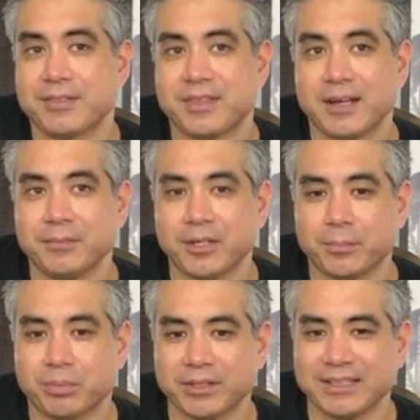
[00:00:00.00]
Then I'm going to
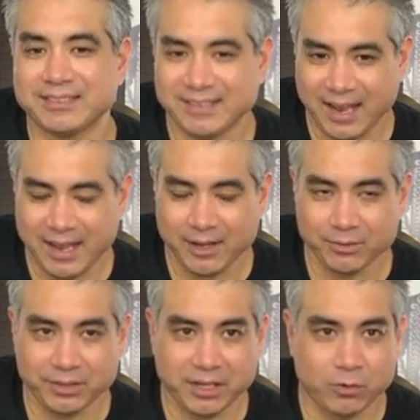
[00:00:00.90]
bring it
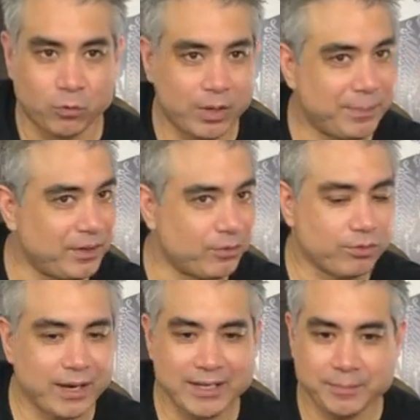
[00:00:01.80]
down and whip it
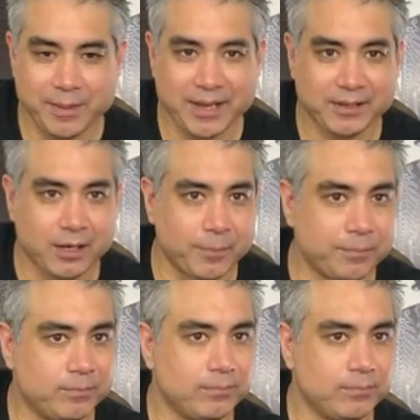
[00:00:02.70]
right back up.